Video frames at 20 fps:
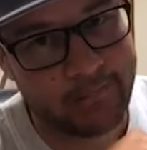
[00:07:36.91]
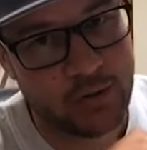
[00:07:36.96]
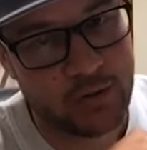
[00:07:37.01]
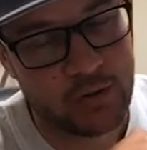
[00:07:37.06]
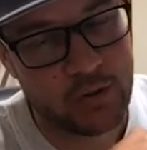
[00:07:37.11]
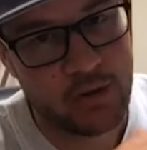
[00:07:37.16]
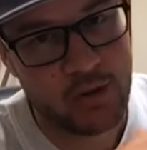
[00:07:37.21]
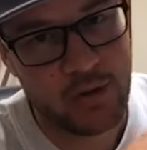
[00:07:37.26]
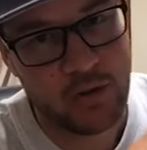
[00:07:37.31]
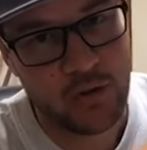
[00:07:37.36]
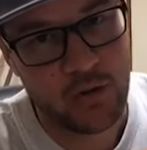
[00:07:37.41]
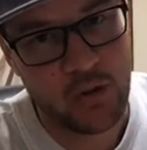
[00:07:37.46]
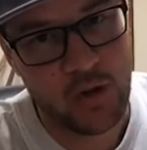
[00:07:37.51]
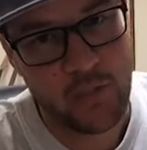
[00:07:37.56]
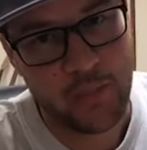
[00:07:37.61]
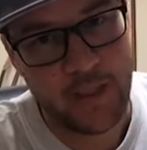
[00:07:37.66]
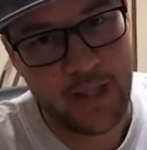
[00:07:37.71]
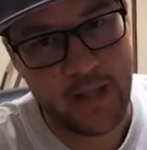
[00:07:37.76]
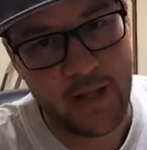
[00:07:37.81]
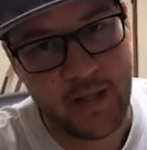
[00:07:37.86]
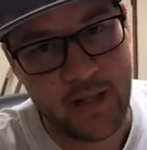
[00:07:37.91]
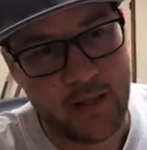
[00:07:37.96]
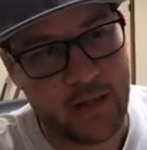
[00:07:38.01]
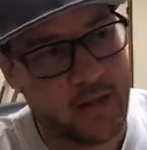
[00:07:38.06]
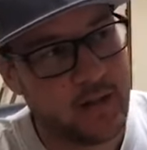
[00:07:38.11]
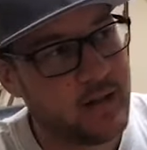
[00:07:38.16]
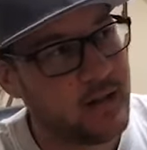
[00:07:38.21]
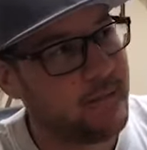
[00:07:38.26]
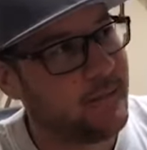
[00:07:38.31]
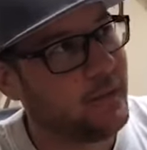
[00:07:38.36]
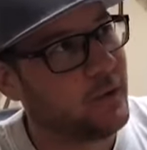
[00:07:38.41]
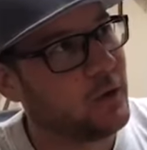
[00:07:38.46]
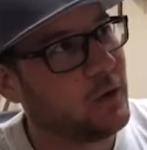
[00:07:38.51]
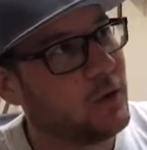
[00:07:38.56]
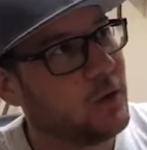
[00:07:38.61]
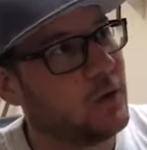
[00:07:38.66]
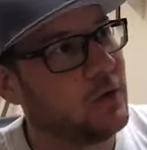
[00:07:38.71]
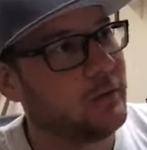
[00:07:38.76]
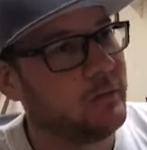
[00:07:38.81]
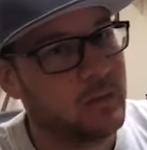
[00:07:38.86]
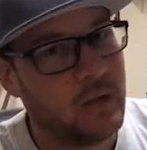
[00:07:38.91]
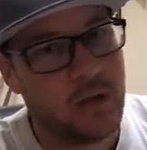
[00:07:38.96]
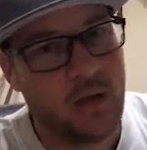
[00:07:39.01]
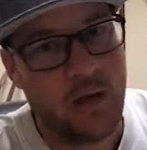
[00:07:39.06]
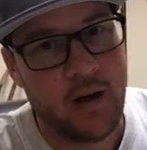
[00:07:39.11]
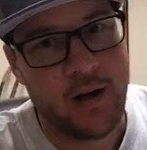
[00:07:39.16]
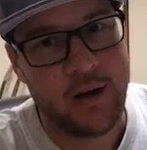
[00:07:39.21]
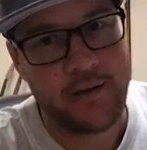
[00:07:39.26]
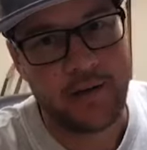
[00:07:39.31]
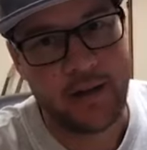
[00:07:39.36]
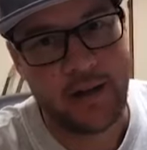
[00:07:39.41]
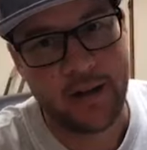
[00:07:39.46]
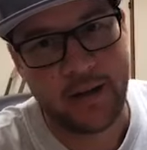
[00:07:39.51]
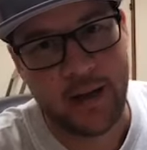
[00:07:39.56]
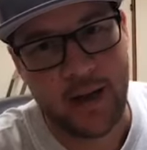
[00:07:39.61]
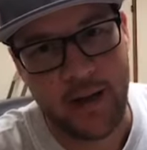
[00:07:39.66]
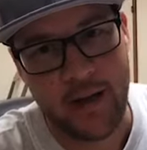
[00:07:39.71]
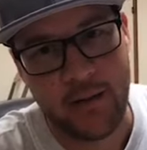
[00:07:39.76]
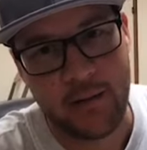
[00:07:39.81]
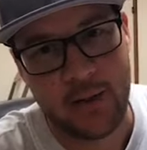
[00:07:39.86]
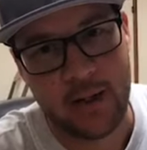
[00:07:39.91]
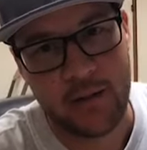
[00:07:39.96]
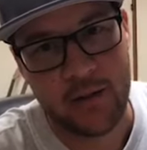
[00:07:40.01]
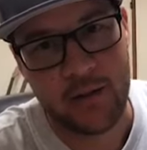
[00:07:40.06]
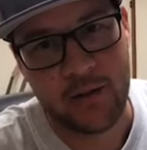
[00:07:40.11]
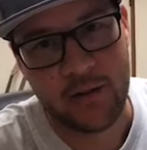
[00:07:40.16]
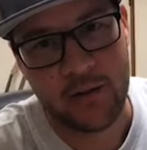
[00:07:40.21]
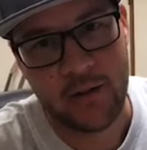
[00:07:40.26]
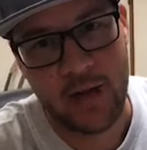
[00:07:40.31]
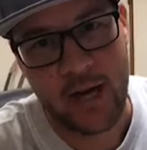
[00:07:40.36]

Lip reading: So the Euro B is for, I think, anyone who